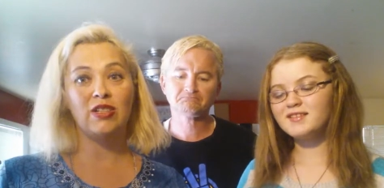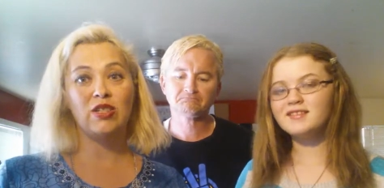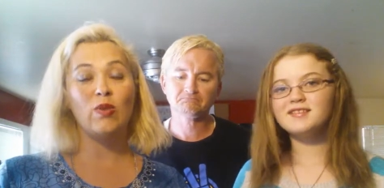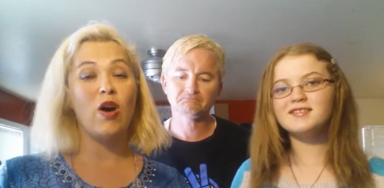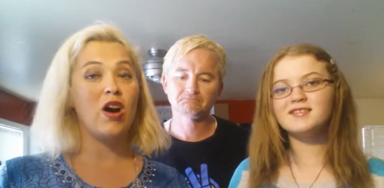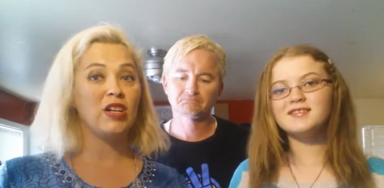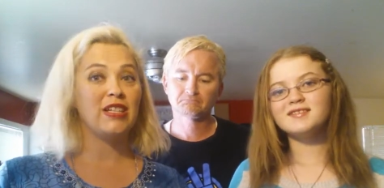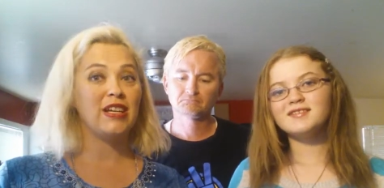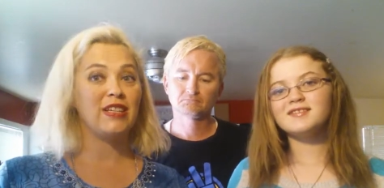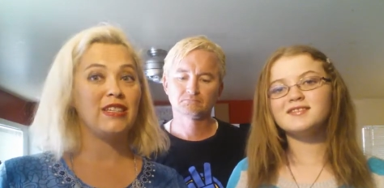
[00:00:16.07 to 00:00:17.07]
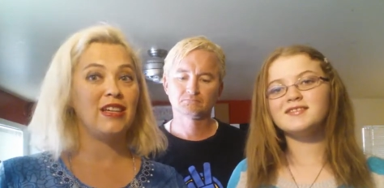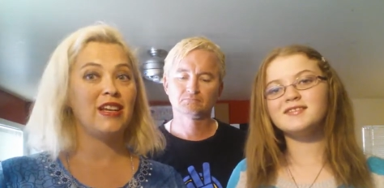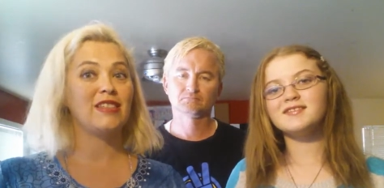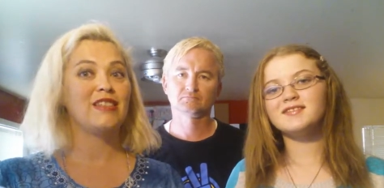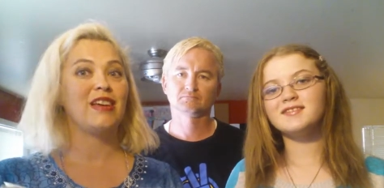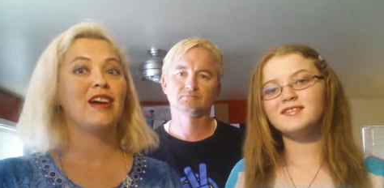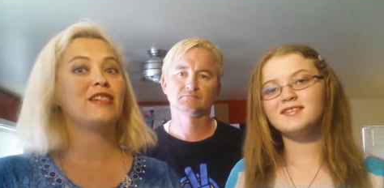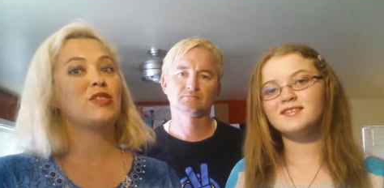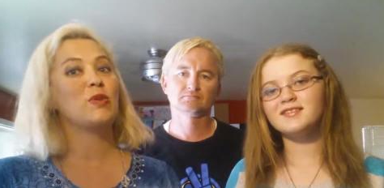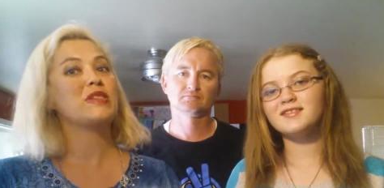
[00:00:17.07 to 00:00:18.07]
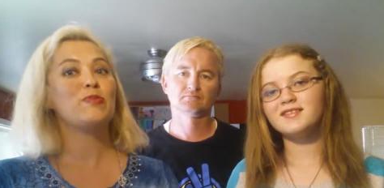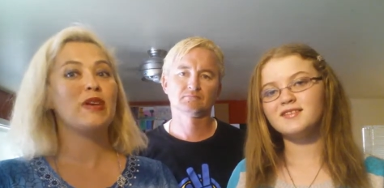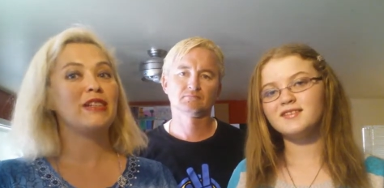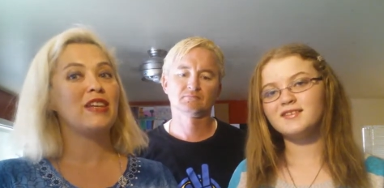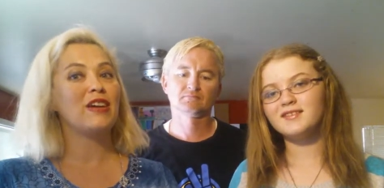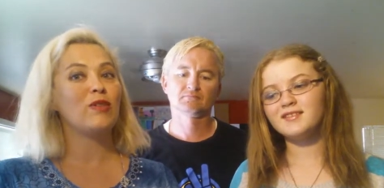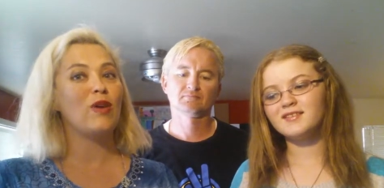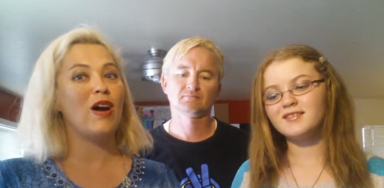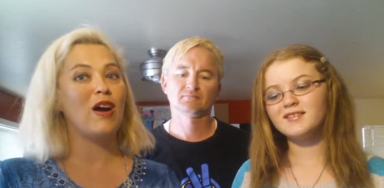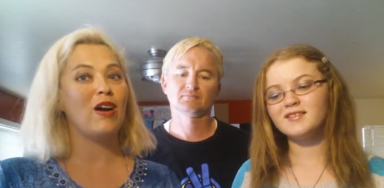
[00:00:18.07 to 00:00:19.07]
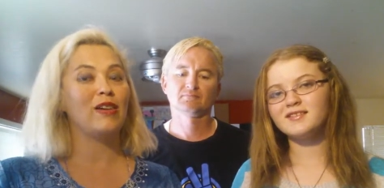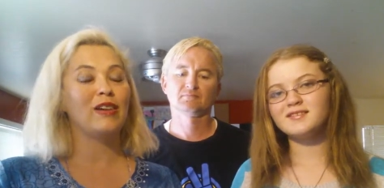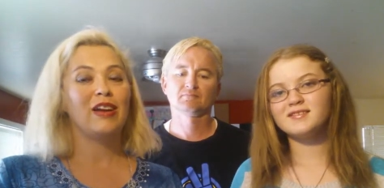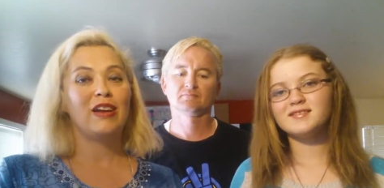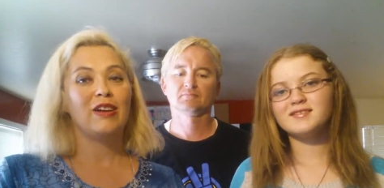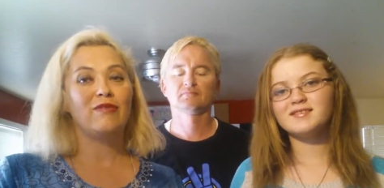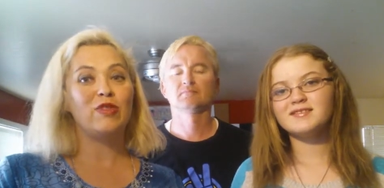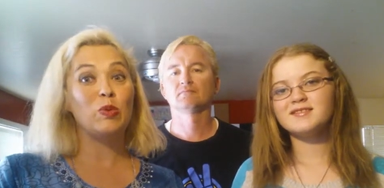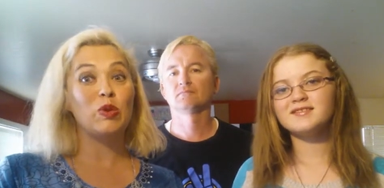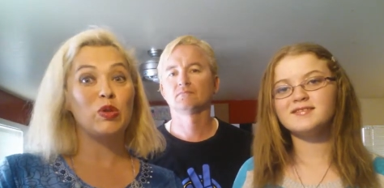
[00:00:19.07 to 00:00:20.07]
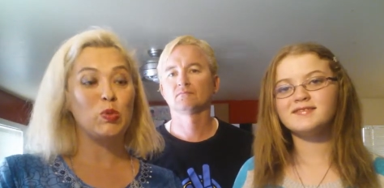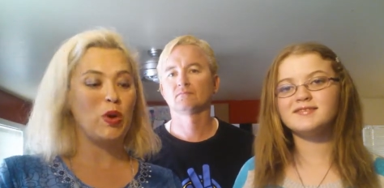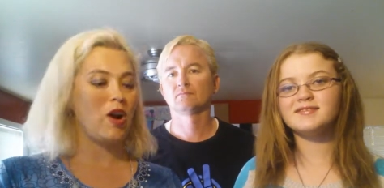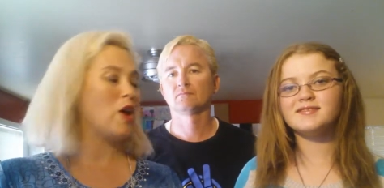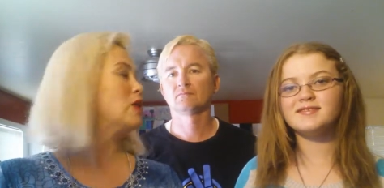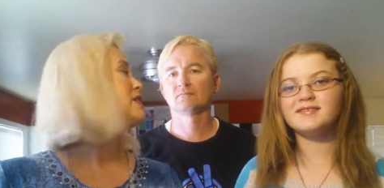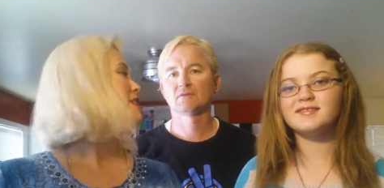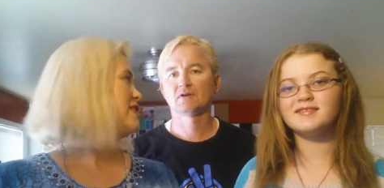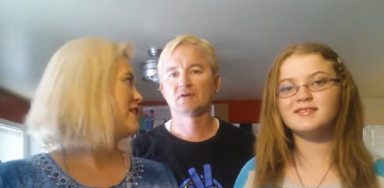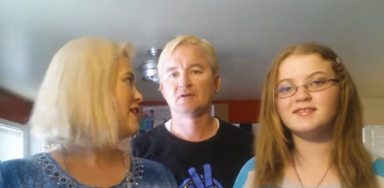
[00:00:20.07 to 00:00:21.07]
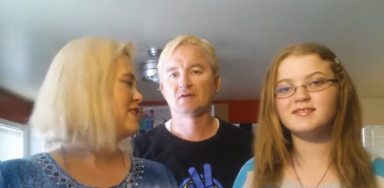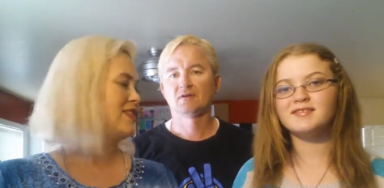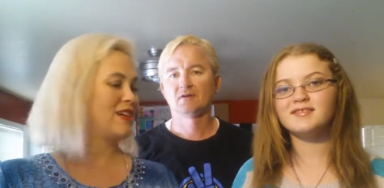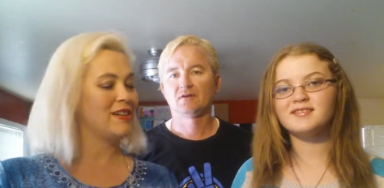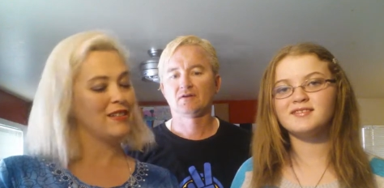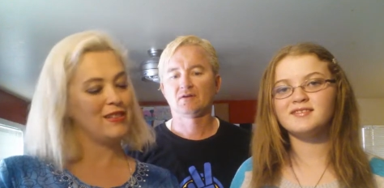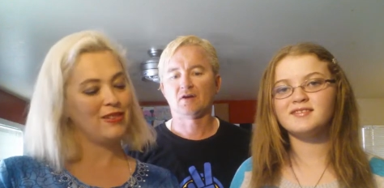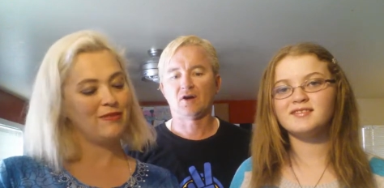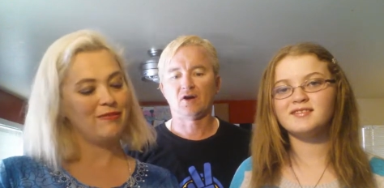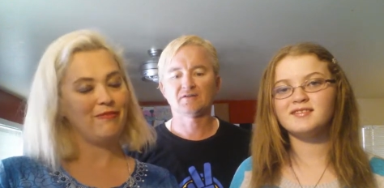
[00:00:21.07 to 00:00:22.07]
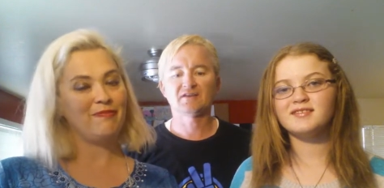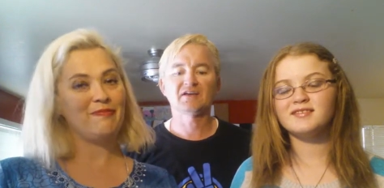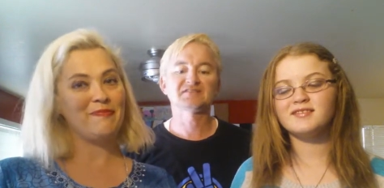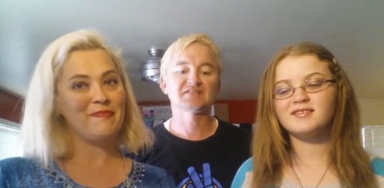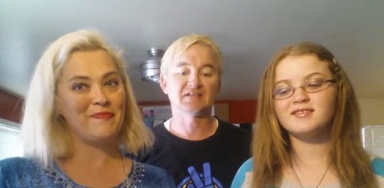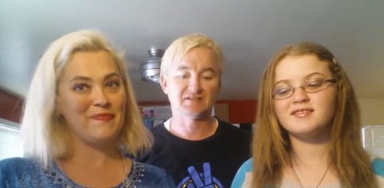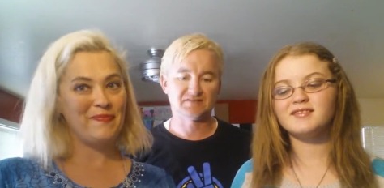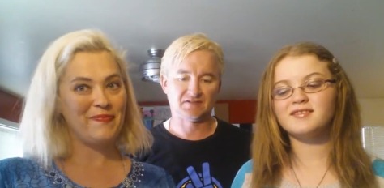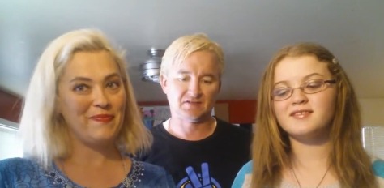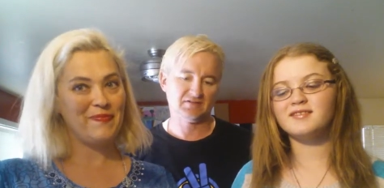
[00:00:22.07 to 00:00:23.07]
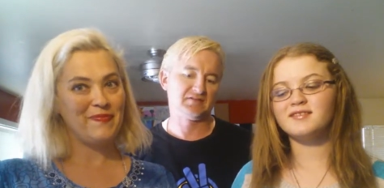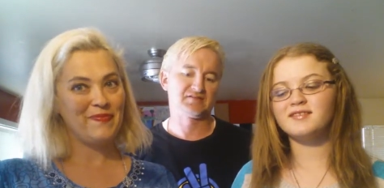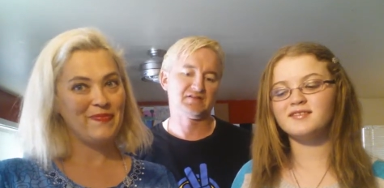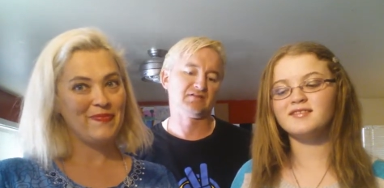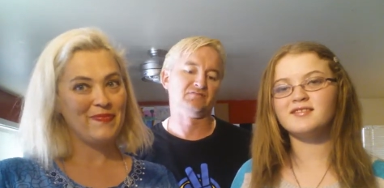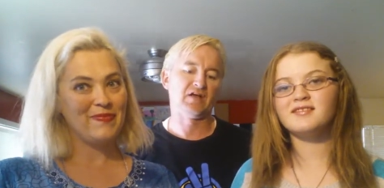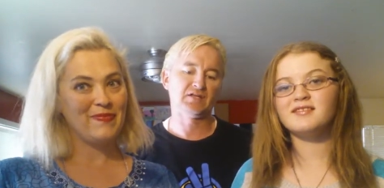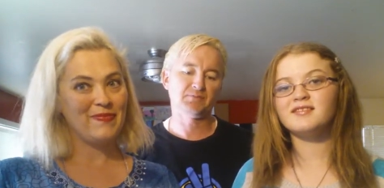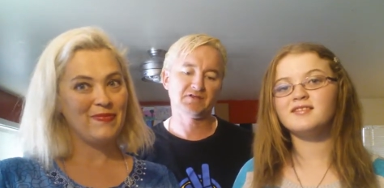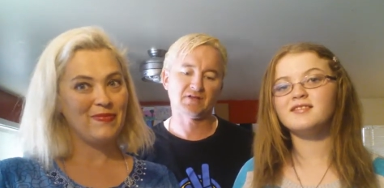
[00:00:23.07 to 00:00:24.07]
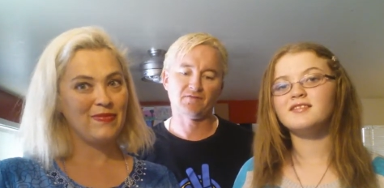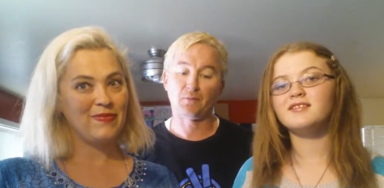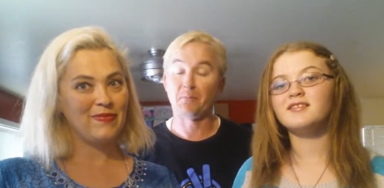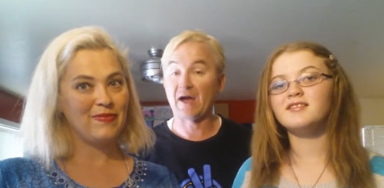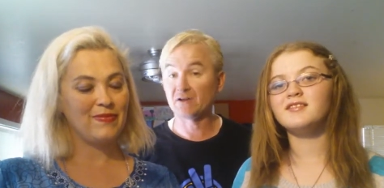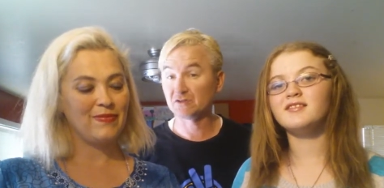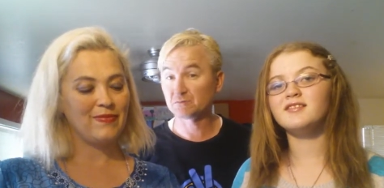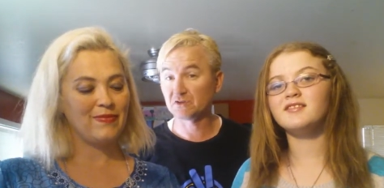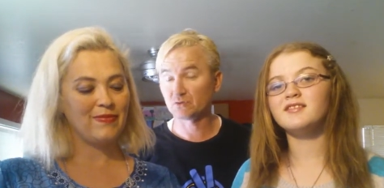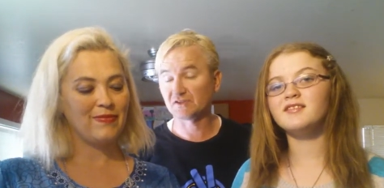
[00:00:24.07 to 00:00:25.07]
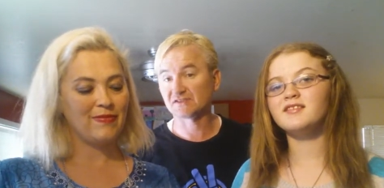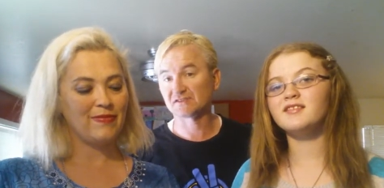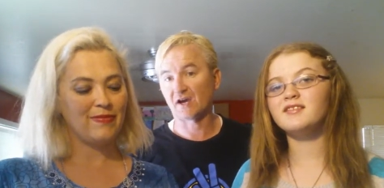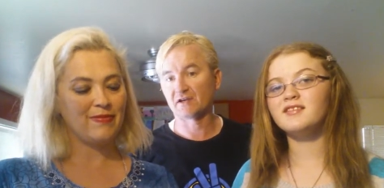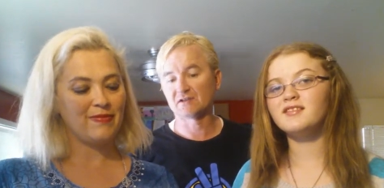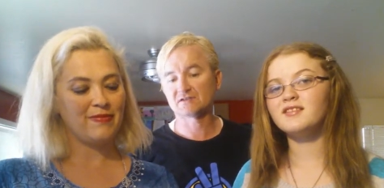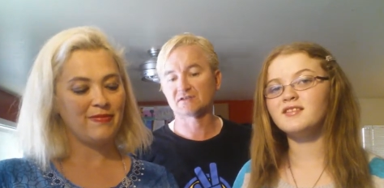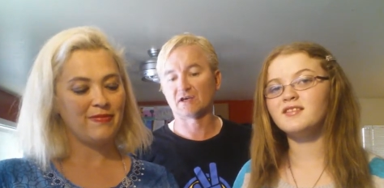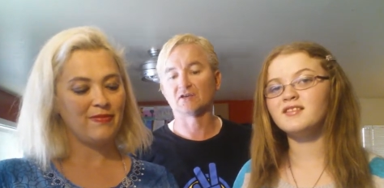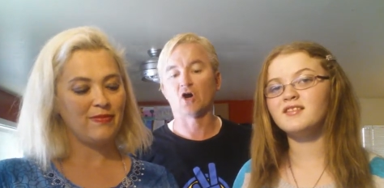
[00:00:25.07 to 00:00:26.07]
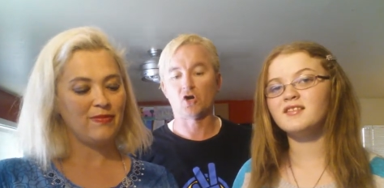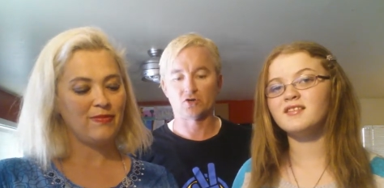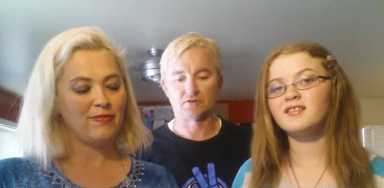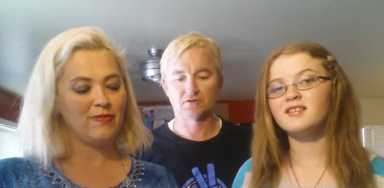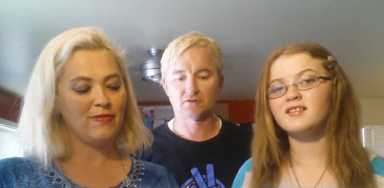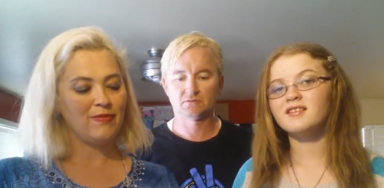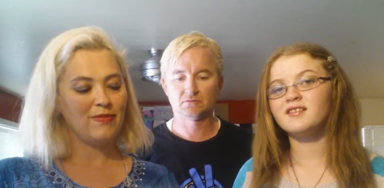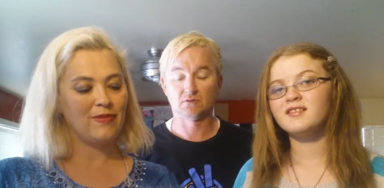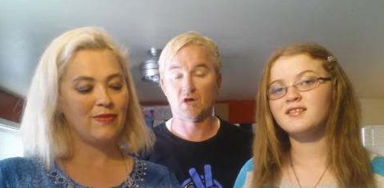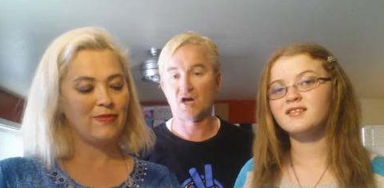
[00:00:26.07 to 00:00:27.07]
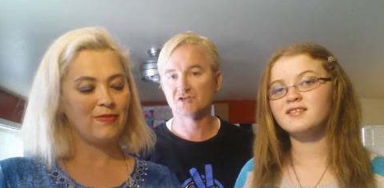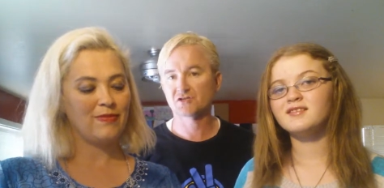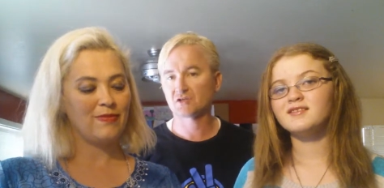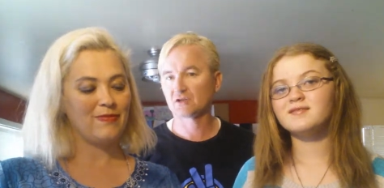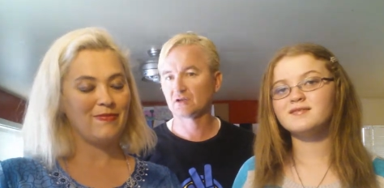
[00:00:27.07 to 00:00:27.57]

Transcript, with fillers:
Speaker 1: into arte scienza. So explain to our viewers what arte scienza is.
Speaker 2: Arte scienza is the development of the balance between science and art, logic